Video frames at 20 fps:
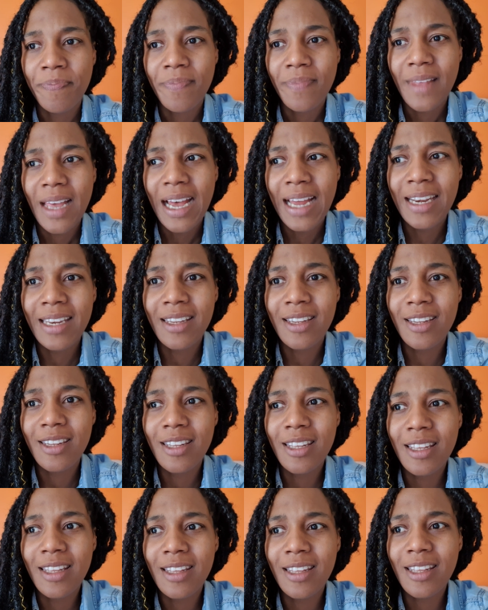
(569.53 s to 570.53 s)
And
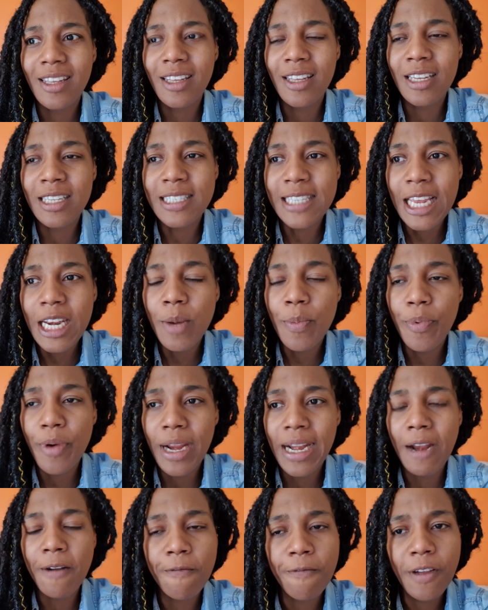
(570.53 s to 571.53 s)
you celebrate
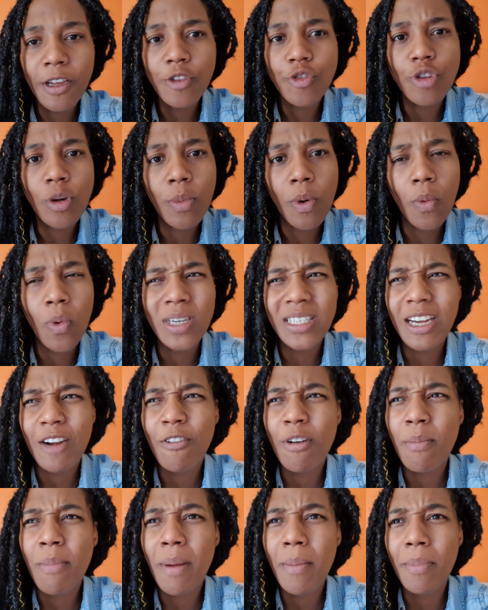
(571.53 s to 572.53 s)
that victory, but what I
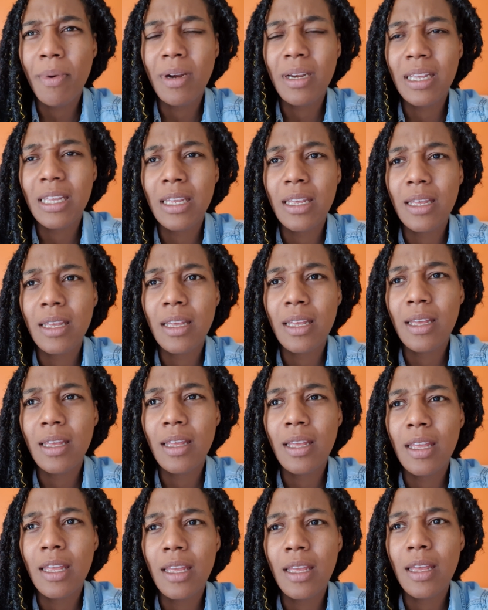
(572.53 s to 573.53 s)
remembered
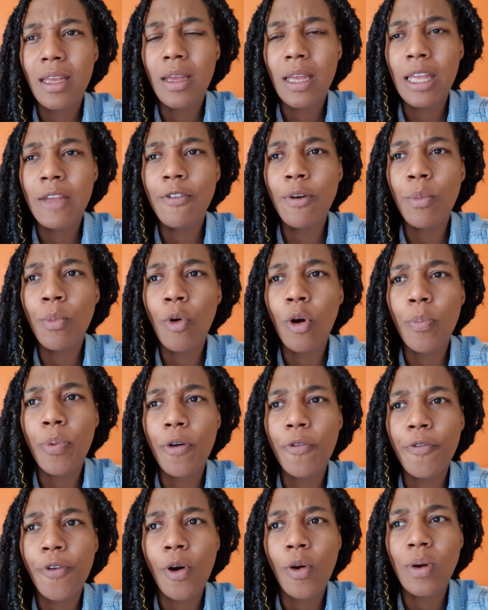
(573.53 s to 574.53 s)
even more
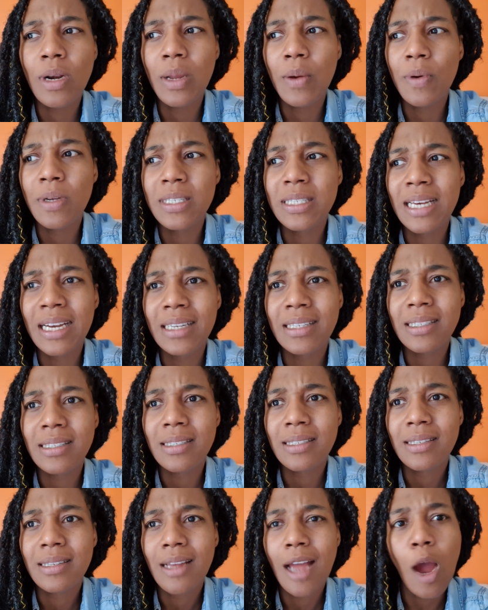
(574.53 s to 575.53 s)
profoundly was that
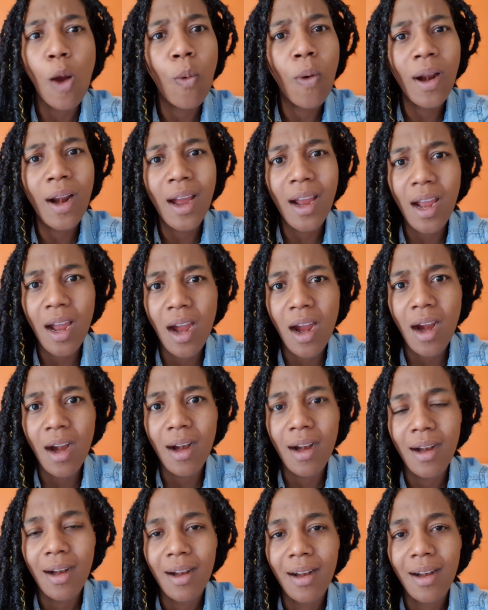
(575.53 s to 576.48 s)
I won a car.